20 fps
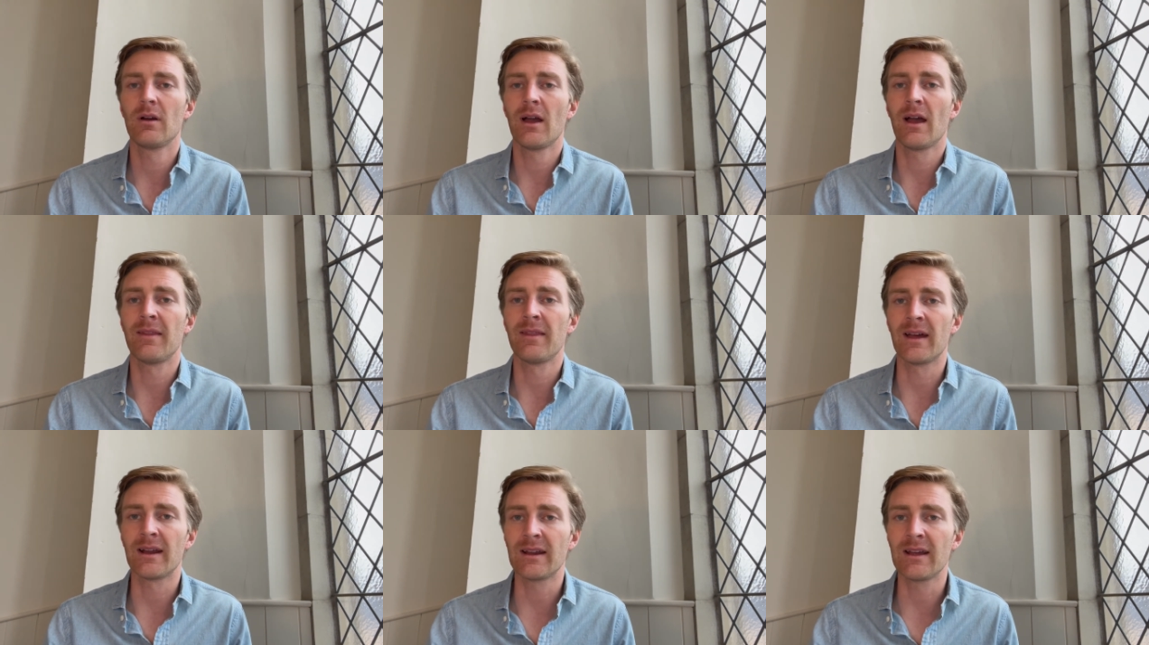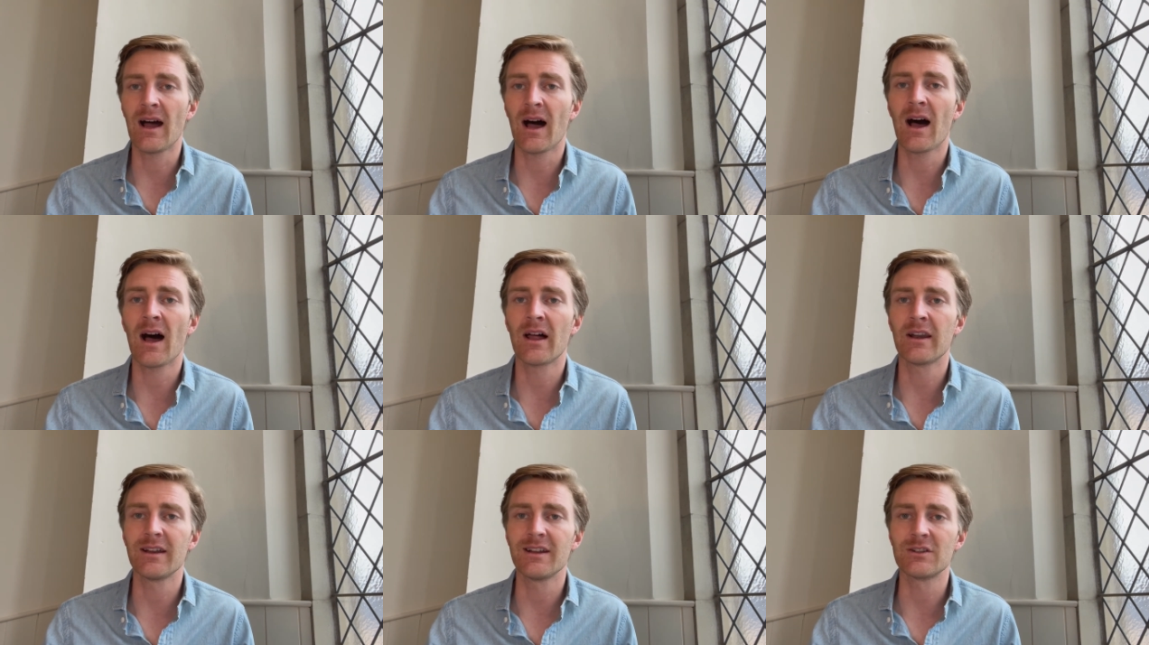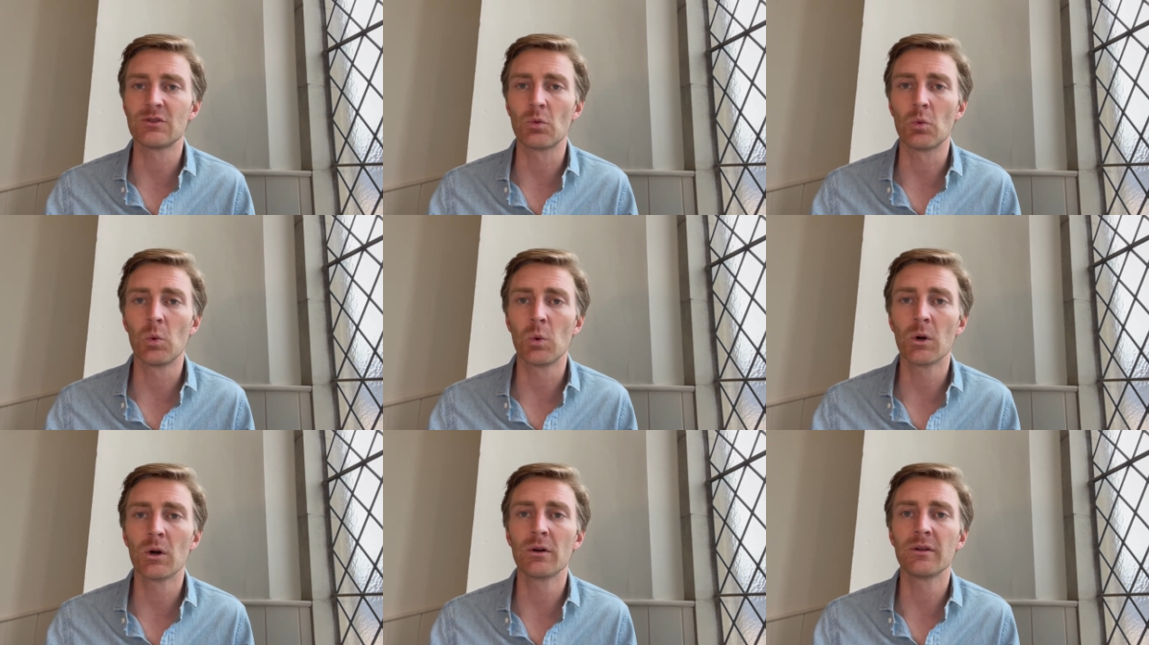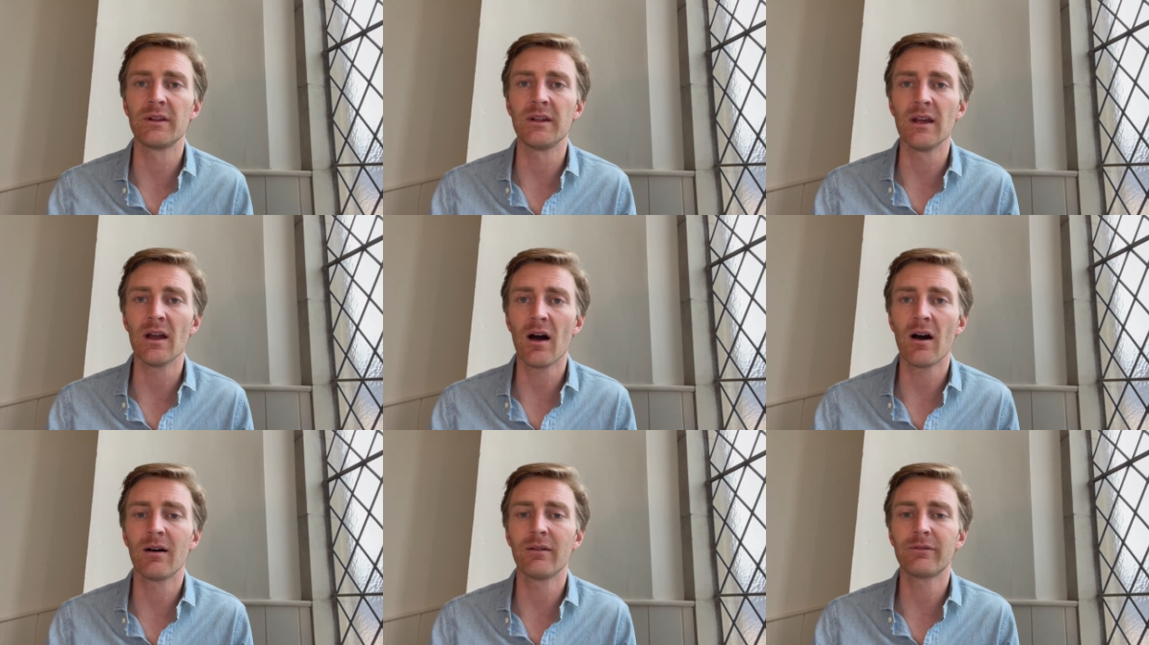and that God is
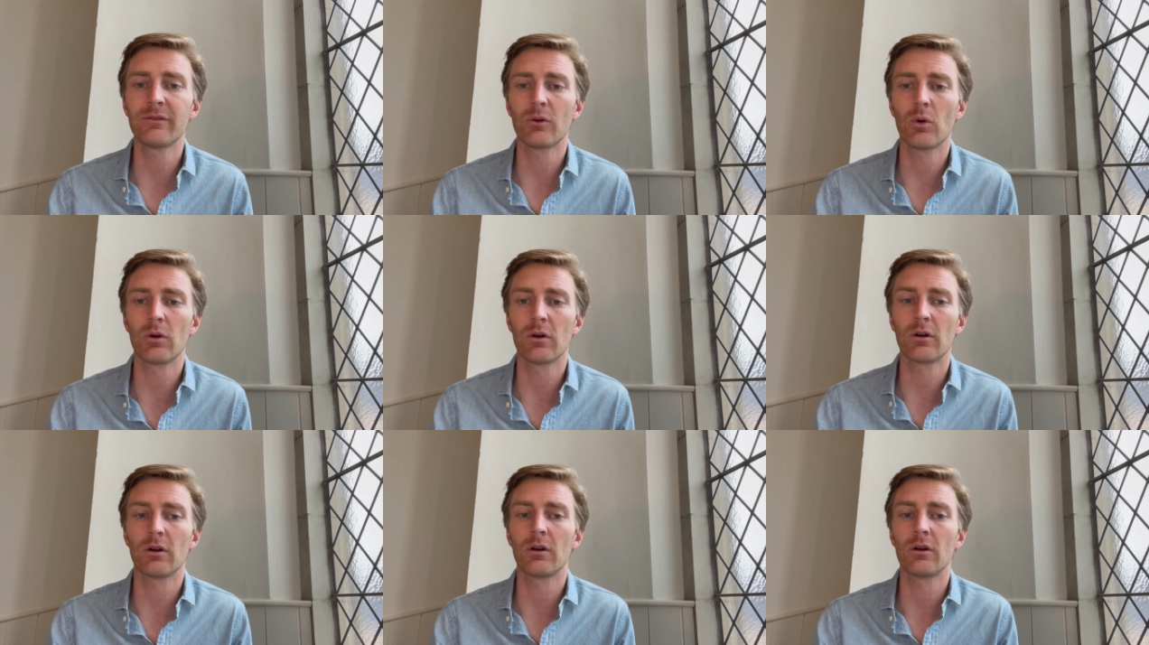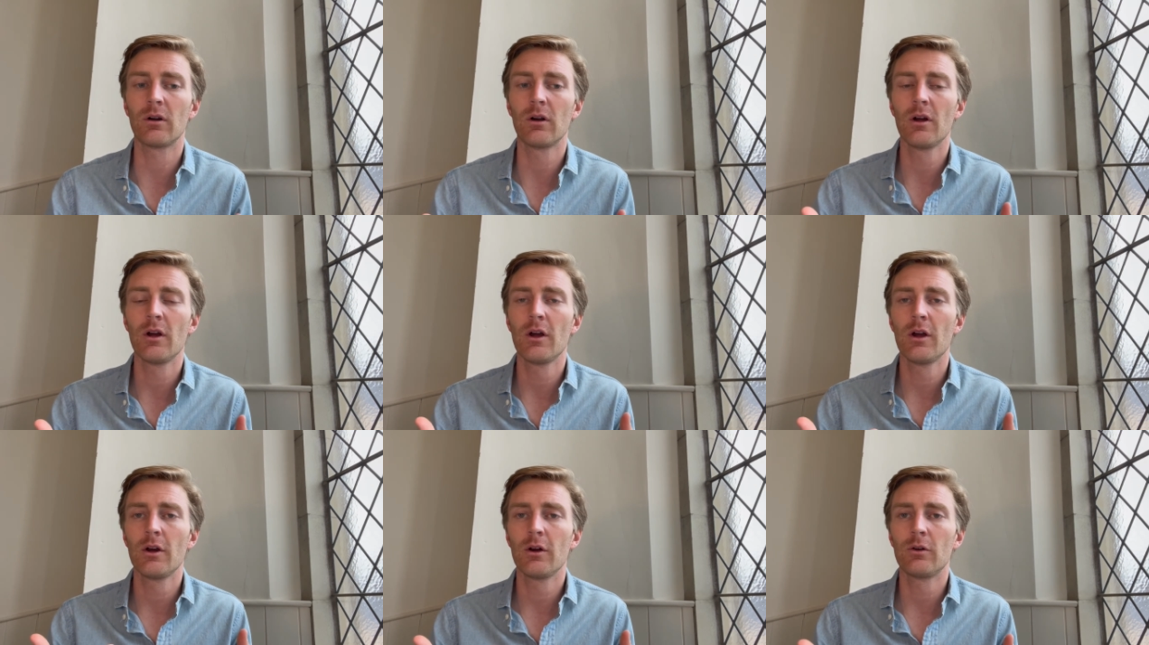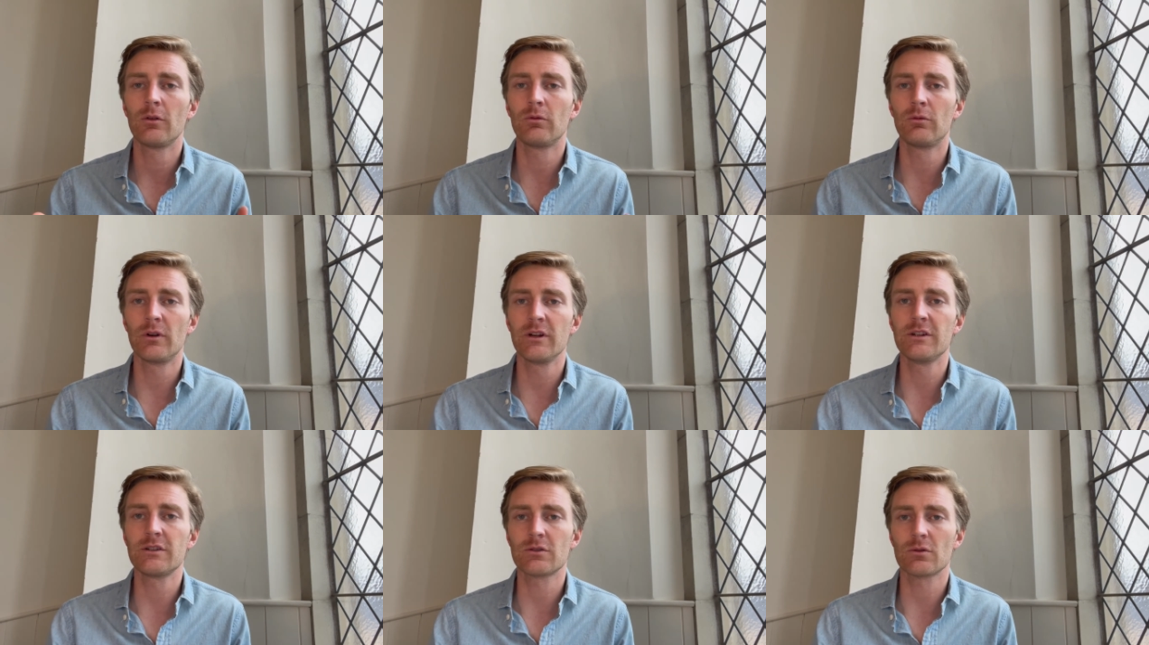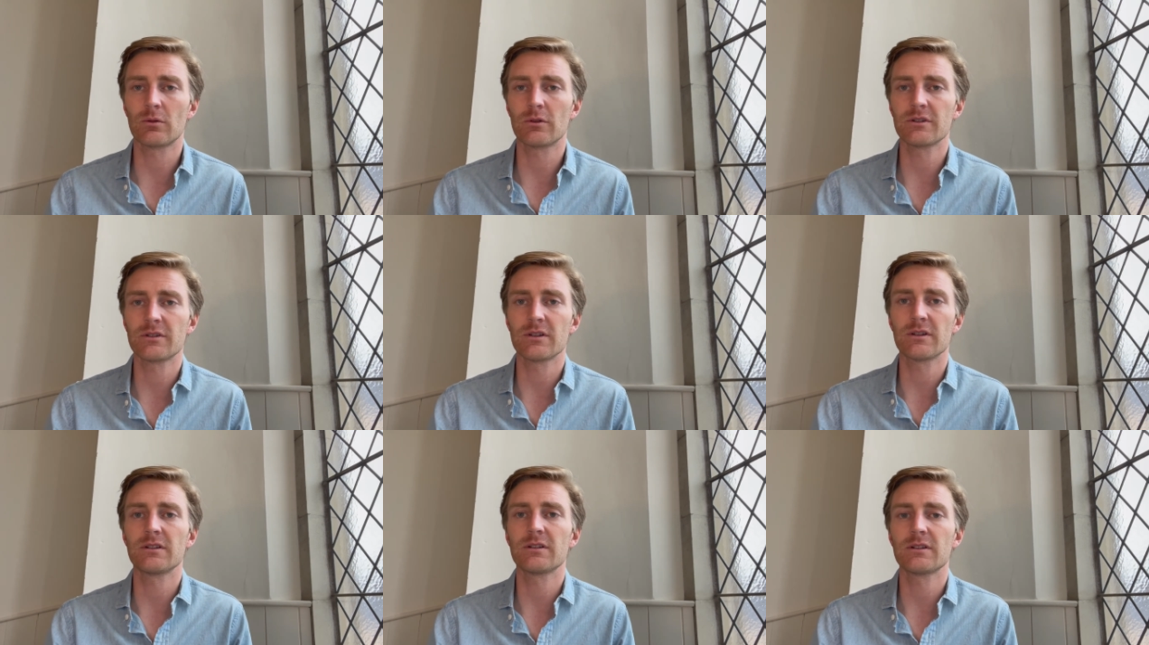worthy of her
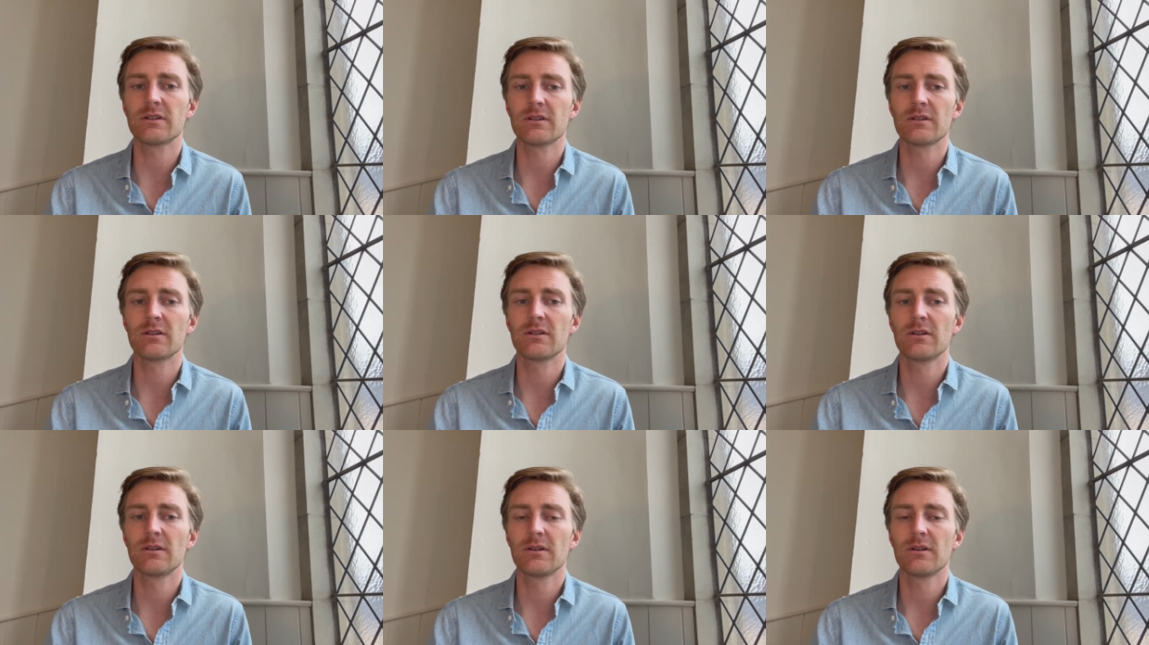resources.